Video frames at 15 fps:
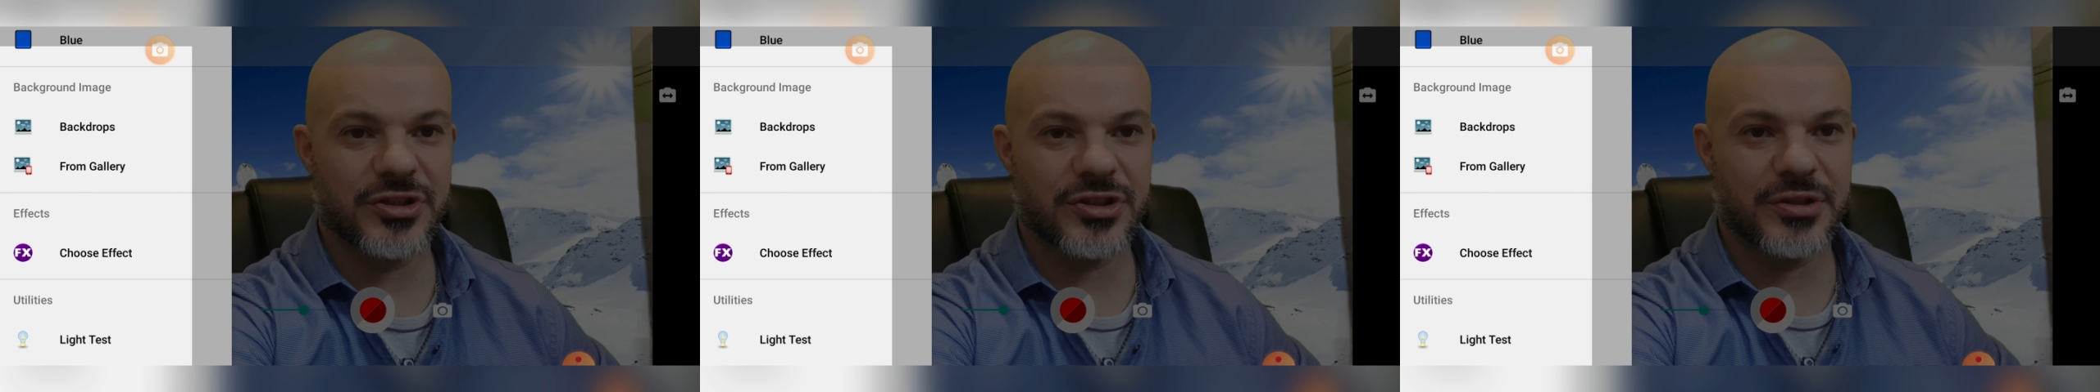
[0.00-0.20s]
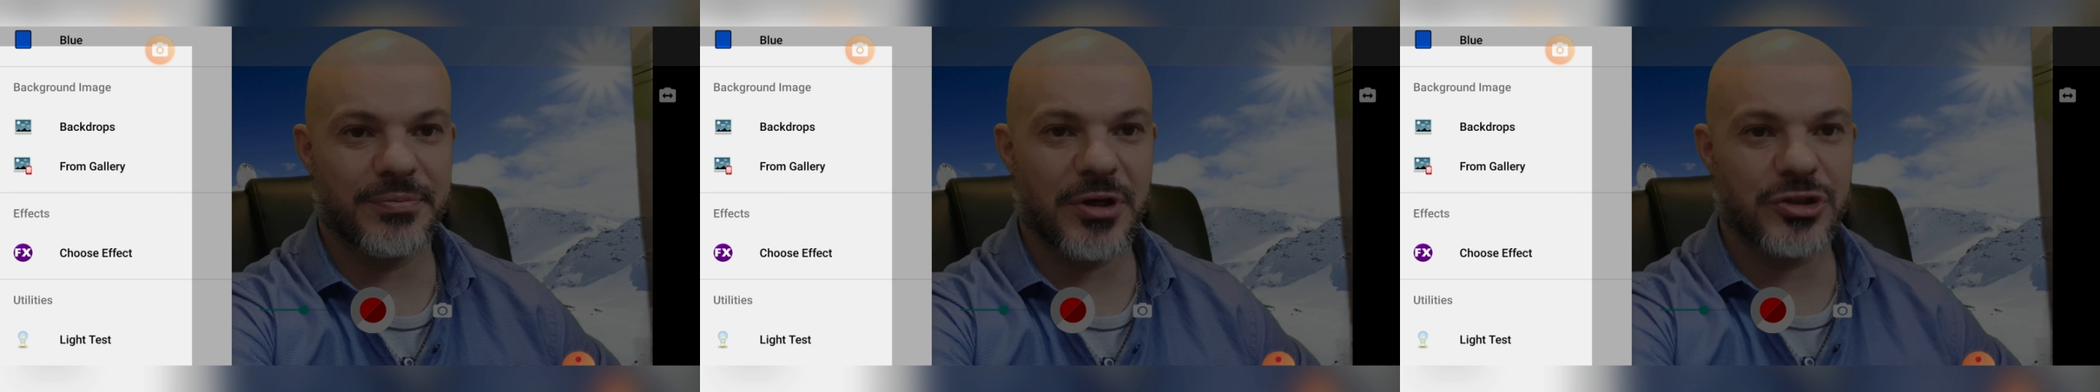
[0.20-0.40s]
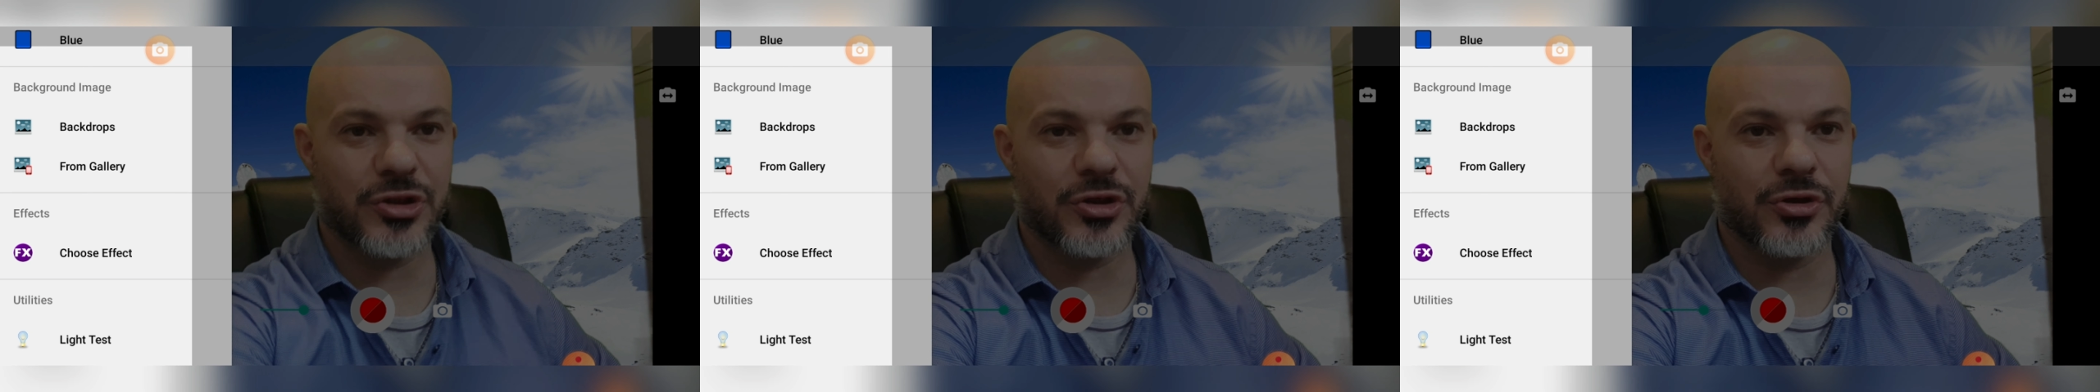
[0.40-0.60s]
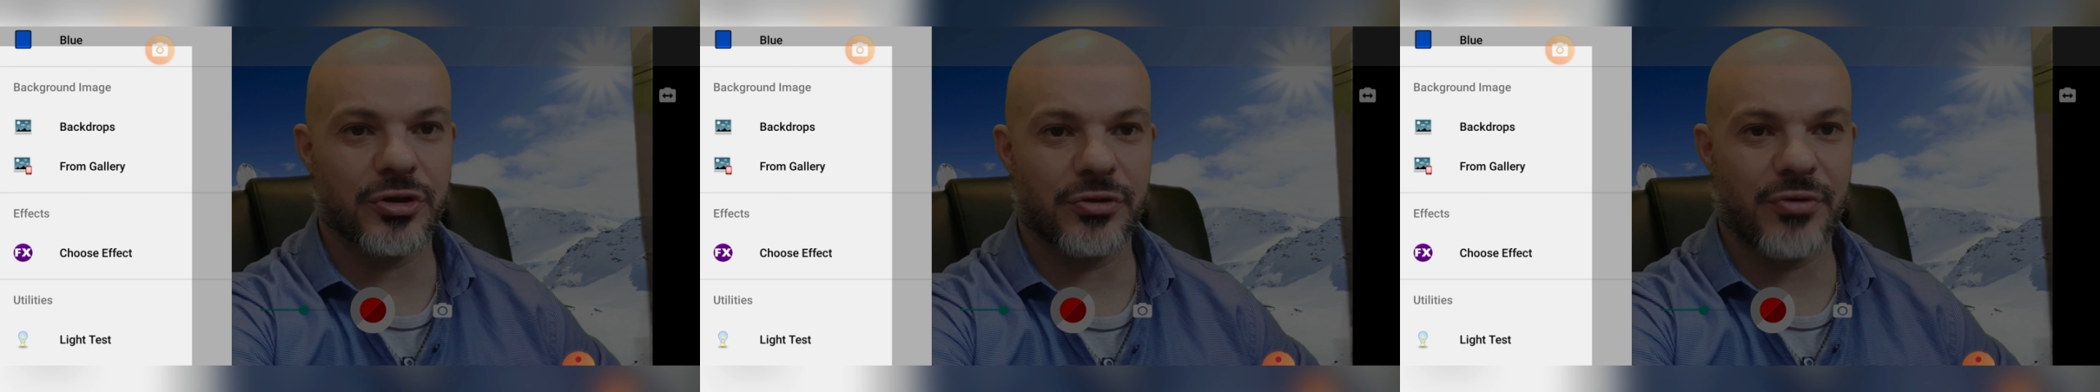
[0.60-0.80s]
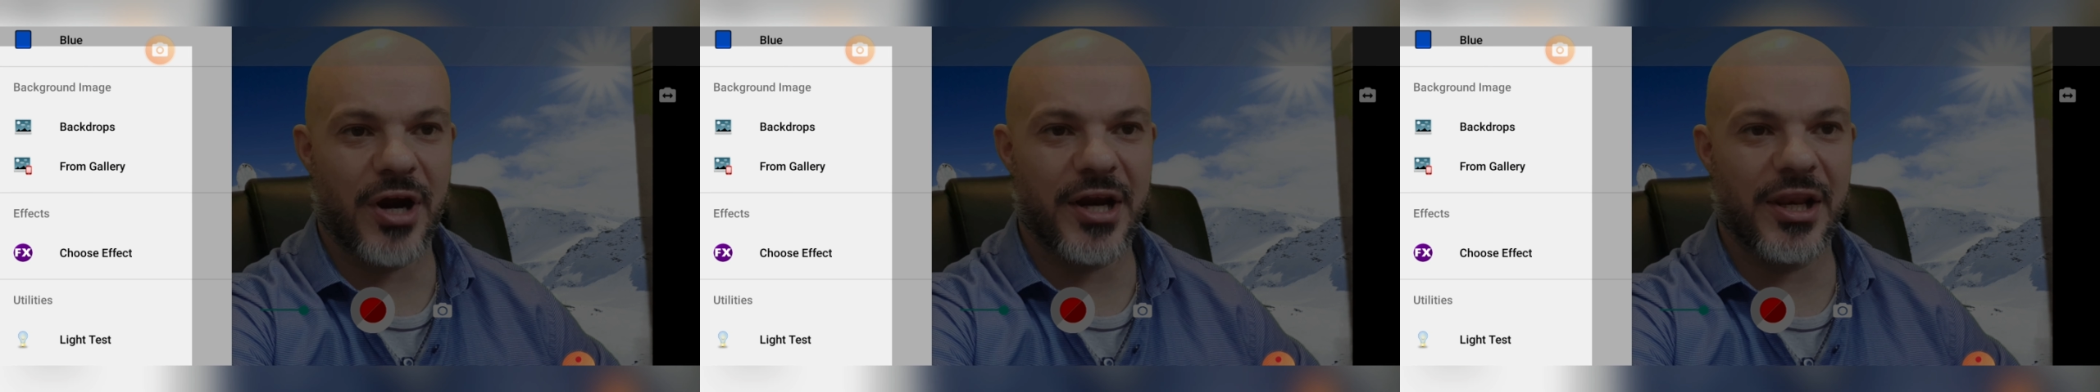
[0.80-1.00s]
just to make sure you
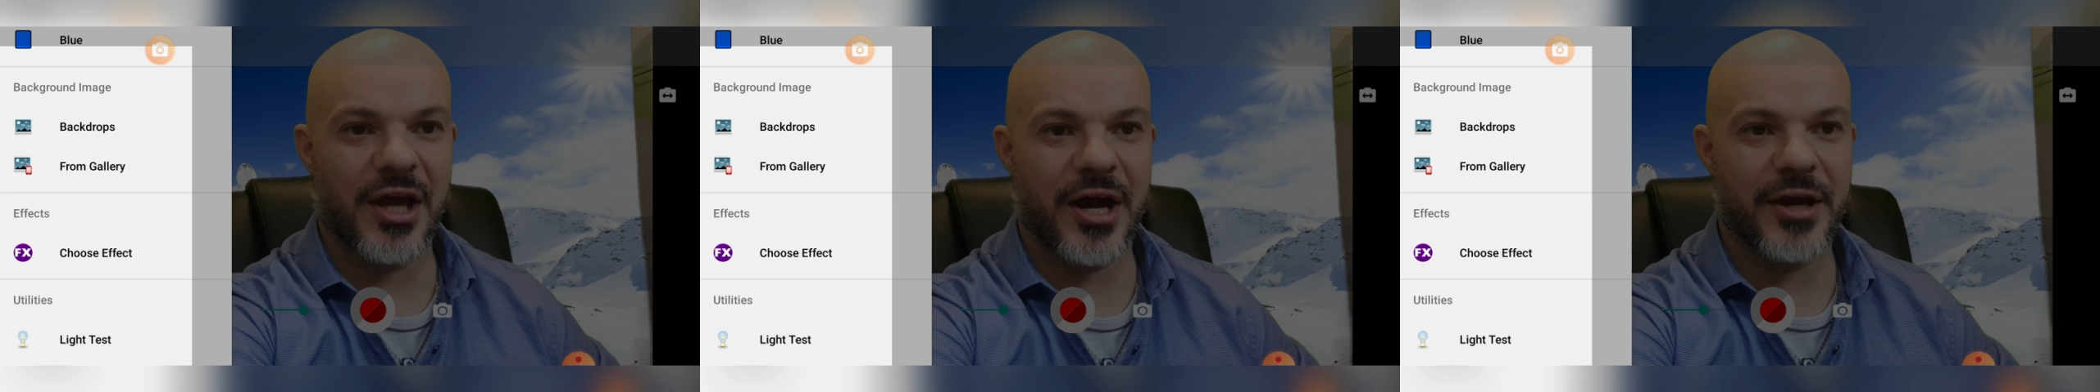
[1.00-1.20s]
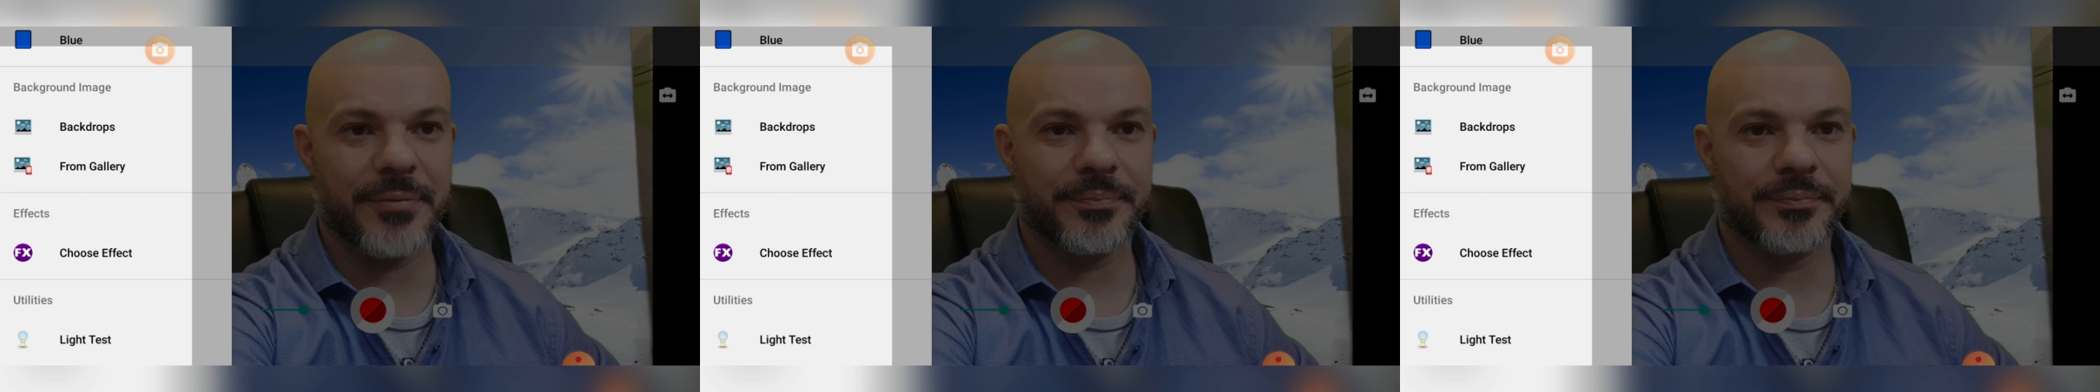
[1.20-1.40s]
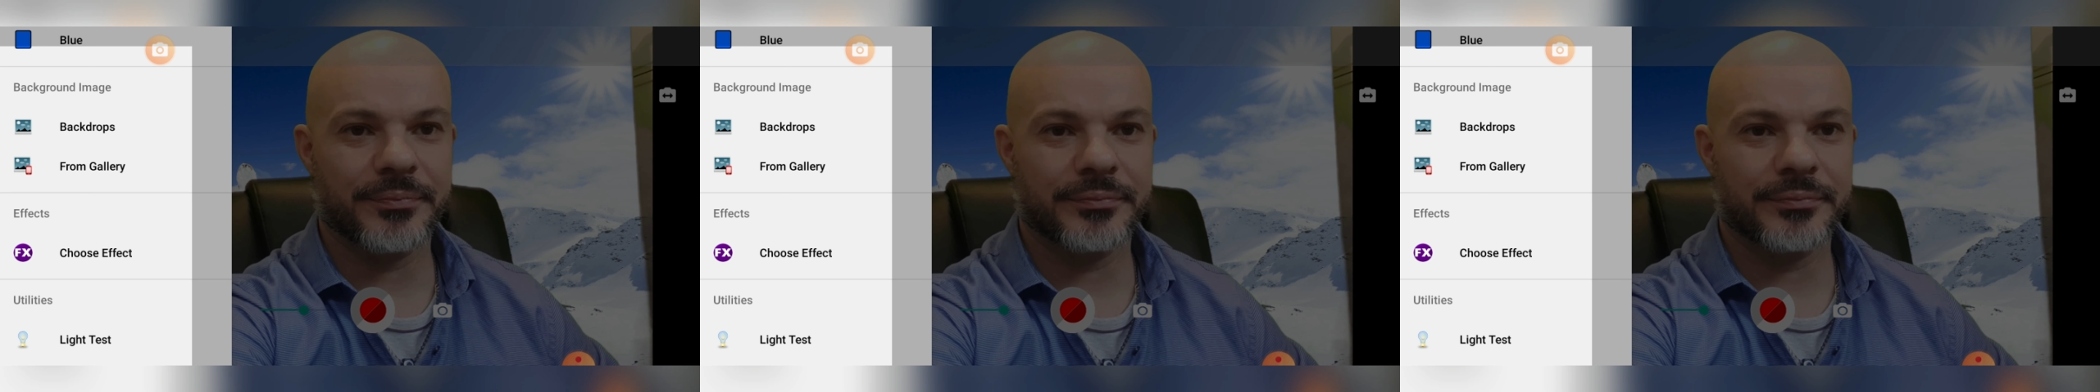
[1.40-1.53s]
got the right light.